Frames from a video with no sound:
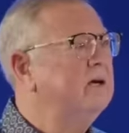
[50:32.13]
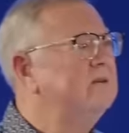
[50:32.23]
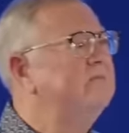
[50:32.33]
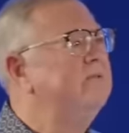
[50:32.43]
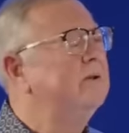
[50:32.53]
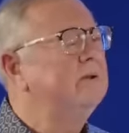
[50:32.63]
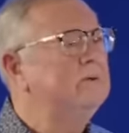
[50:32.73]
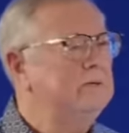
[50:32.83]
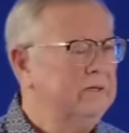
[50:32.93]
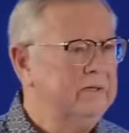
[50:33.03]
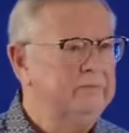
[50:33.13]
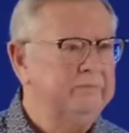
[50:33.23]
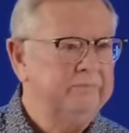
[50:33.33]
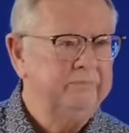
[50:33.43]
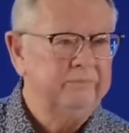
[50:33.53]
of the Lord.
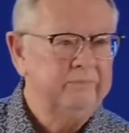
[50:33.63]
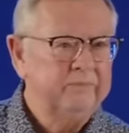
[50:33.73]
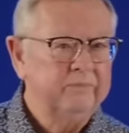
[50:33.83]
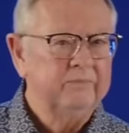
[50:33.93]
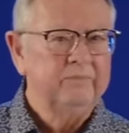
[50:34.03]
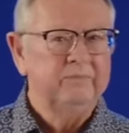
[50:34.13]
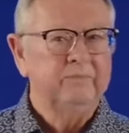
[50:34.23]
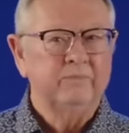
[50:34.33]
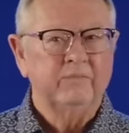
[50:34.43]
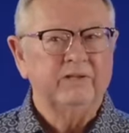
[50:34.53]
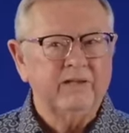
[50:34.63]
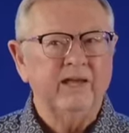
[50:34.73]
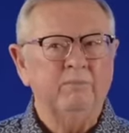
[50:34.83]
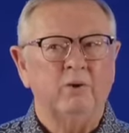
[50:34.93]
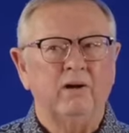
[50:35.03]
The
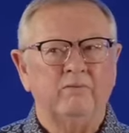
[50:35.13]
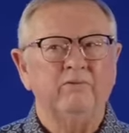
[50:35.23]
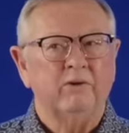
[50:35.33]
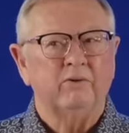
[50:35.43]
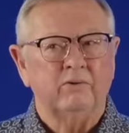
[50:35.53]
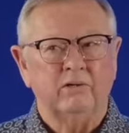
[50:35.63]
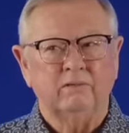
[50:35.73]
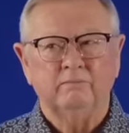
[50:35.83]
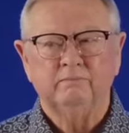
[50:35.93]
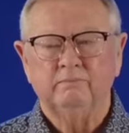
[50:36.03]
table of the Lord.